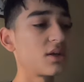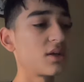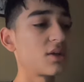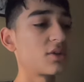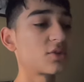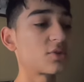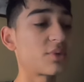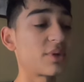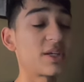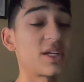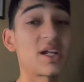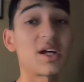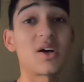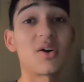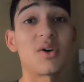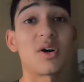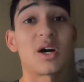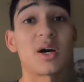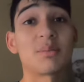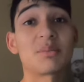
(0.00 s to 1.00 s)
So right
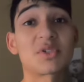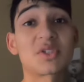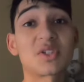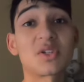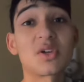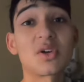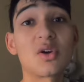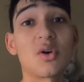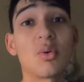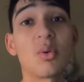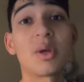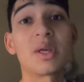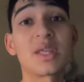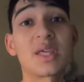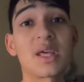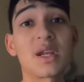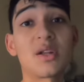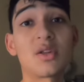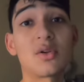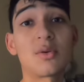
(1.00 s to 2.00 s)
now I'm just gonna go and
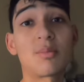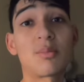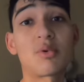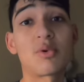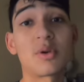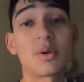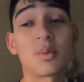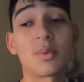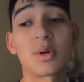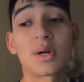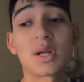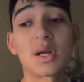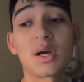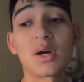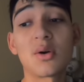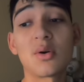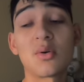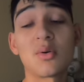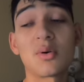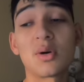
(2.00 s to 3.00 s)
get a little
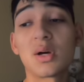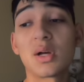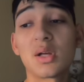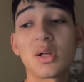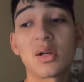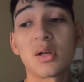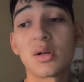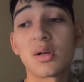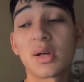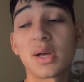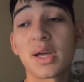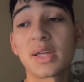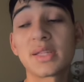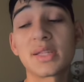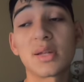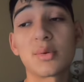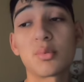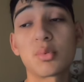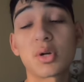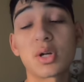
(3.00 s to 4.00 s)
pre-workout uh, and
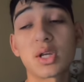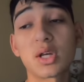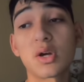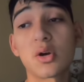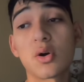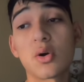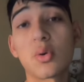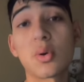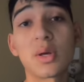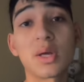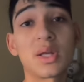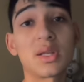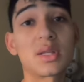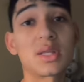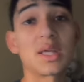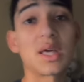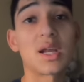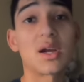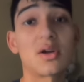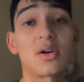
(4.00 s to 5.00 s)
then we're gonna go and
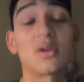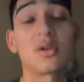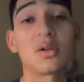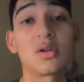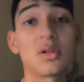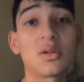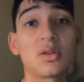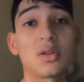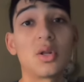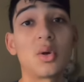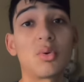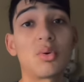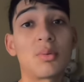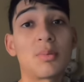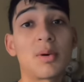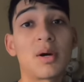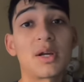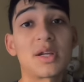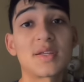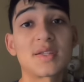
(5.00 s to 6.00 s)
get our lower
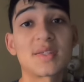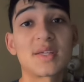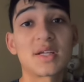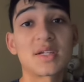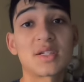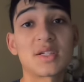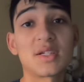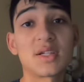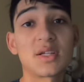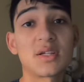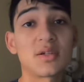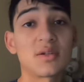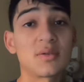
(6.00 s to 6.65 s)
body session in.